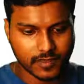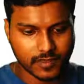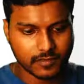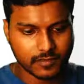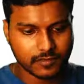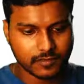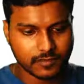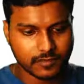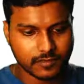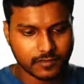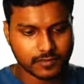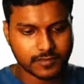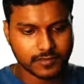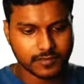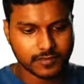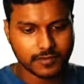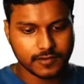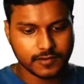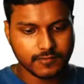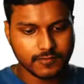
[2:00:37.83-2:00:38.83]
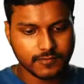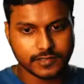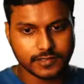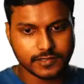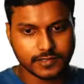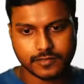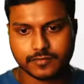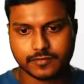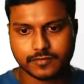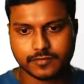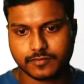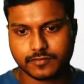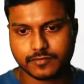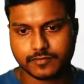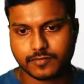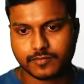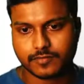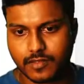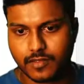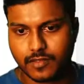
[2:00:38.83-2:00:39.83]
service.
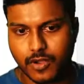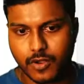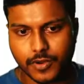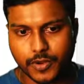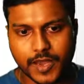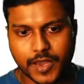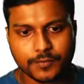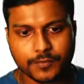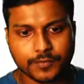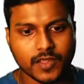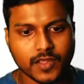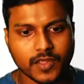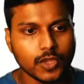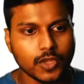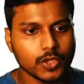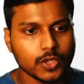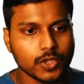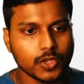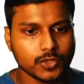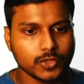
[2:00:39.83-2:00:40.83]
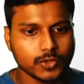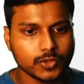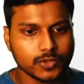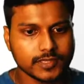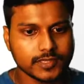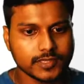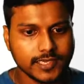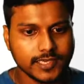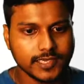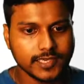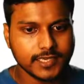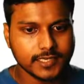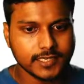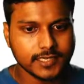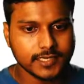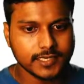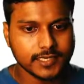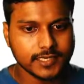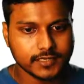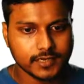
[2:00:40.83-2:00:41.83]
Okay. So this
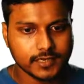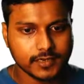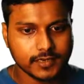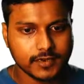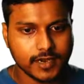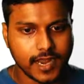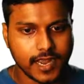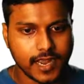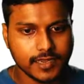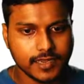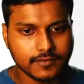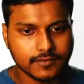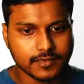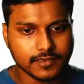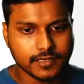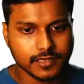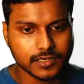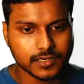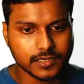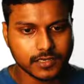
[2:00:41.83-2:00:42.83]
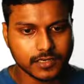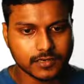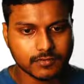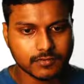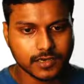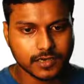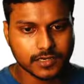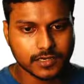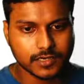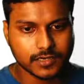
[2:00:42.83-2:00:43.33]
driver, what it